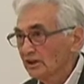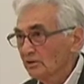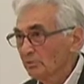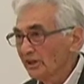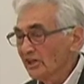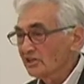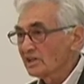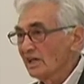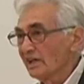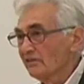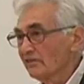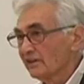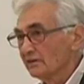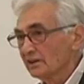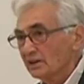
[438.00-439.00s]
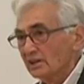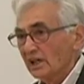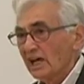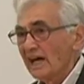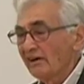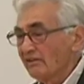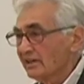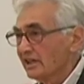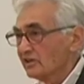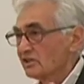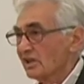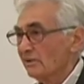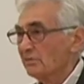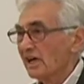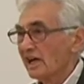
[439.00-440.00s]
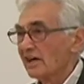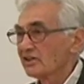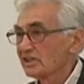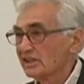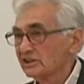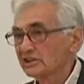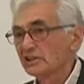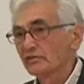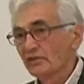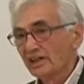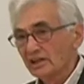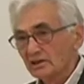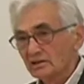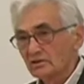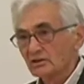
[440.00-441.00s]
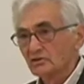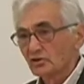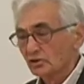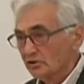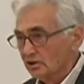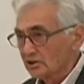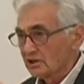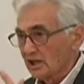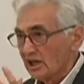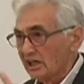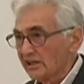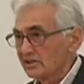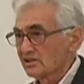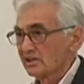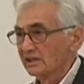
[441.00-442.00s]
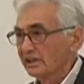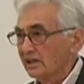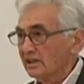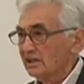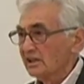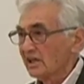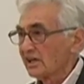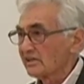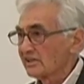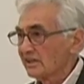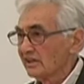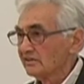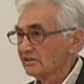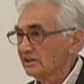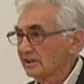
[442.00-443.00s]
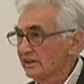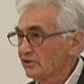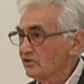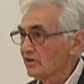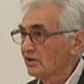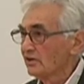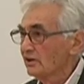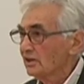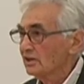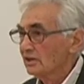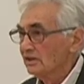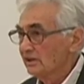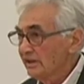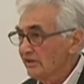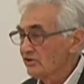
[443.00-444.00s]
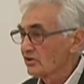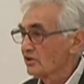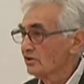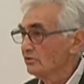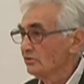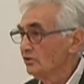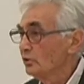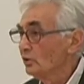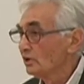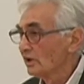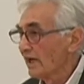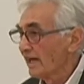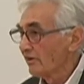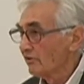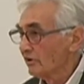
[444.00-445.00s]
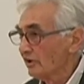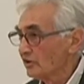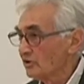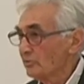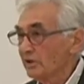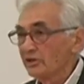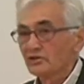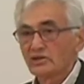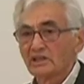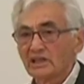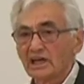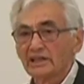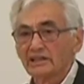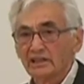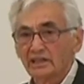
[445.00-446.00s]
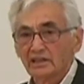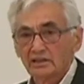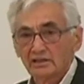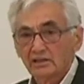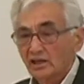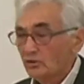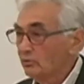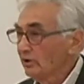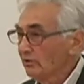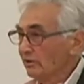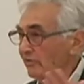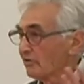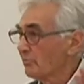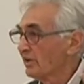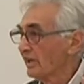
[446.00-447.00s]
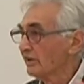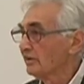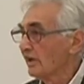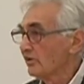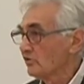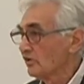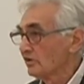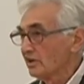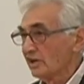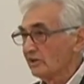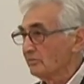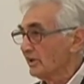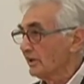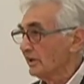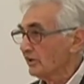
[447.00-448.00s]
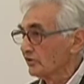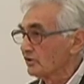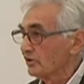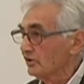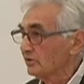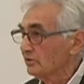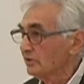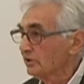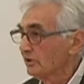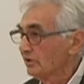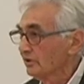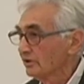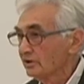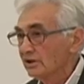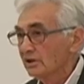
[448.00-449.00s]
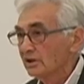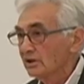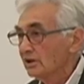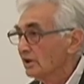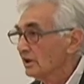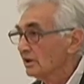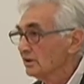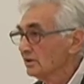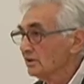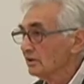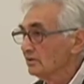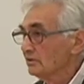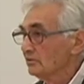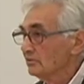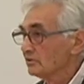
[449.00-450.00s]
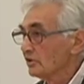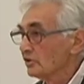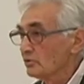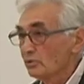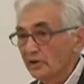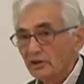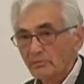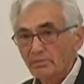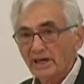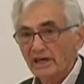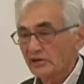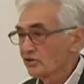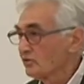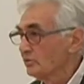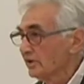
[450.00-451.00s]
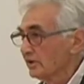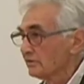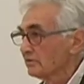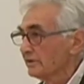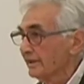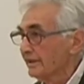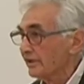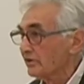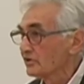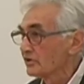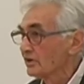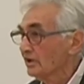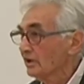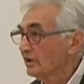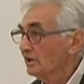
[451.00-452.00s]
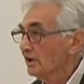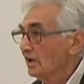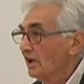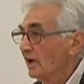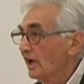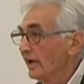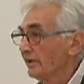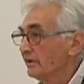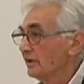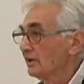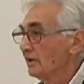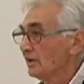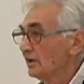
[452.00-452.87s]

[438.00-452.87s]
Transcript: But this kind of arrogance about ourselves, this failure to look honestly at ourselves leads to unilateralism. It leads to the idea that we don't have to pay attention to anybody else in the world, you know, because we're the best, we're the greatest. And